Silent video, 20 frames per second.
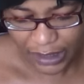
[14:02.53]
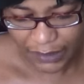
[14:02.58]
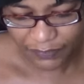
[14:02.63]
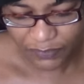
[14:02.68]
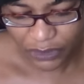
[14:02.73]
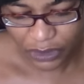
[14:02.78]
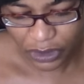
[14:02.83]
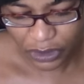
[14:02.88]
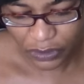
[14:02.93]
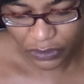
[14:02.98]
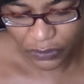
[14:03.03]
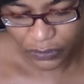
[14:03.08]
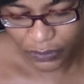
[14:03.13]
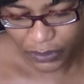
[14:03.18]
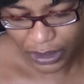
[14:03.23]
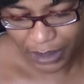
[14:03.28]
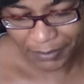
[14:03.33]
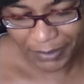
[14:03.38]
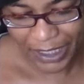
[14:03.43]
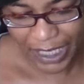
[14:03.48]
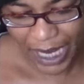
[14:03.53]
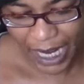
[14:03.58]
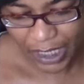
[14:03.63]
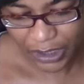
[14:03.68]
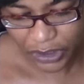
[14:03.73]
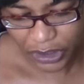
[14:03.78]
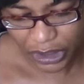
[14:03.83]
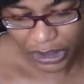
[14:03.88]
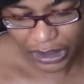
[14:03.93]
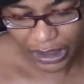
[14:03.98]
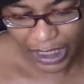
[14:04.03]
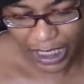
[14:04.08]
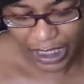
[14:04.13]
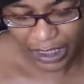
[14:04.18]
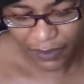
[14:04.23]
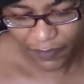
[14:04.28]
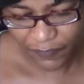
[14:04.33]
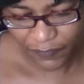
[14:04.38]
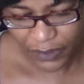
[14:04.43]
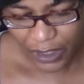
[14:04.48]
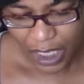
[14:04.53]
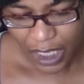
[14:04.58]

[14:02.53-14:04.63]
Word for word: of skewed. Some are actually kind of